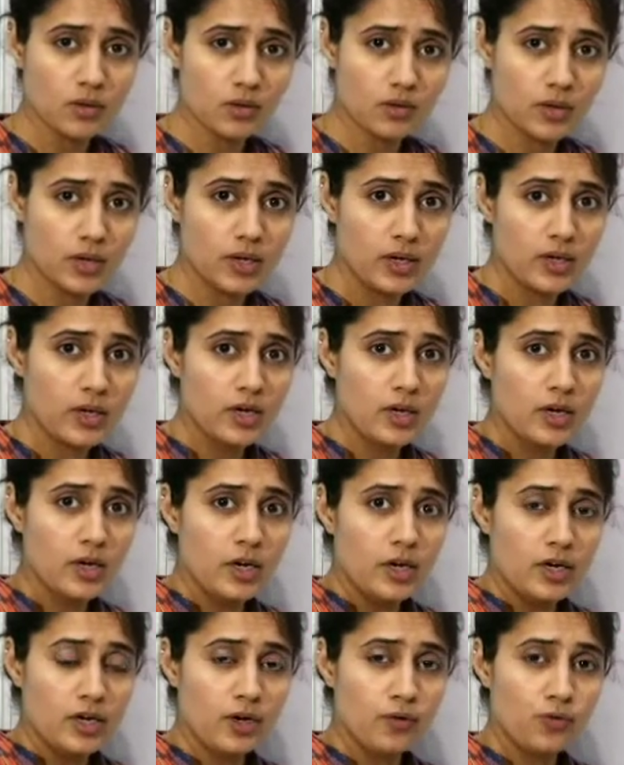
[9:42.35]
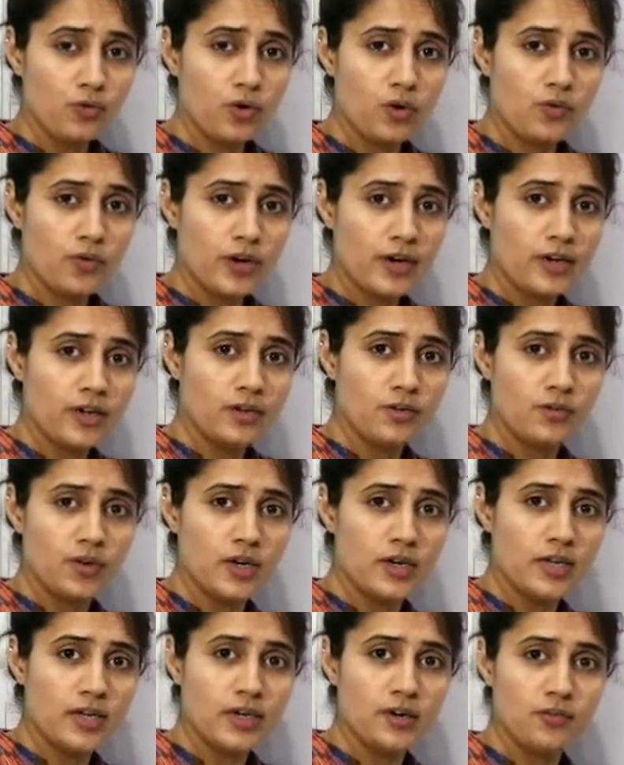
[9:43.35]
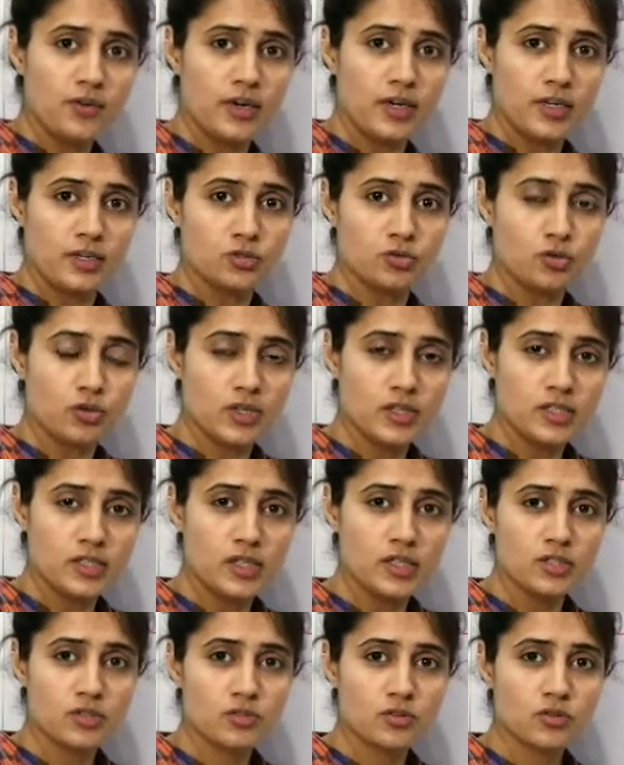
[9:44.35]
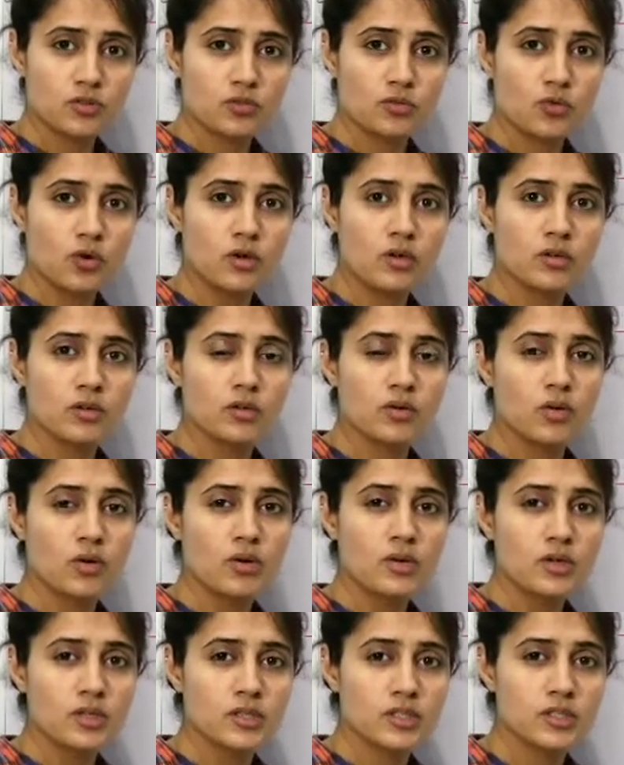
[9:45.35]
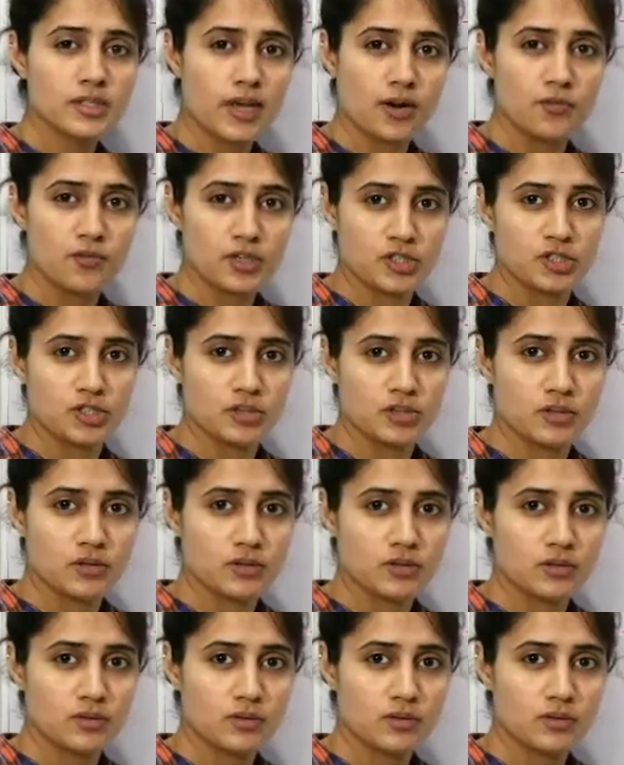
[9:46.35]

Okay. Now you are waiting. So this is what called starvation.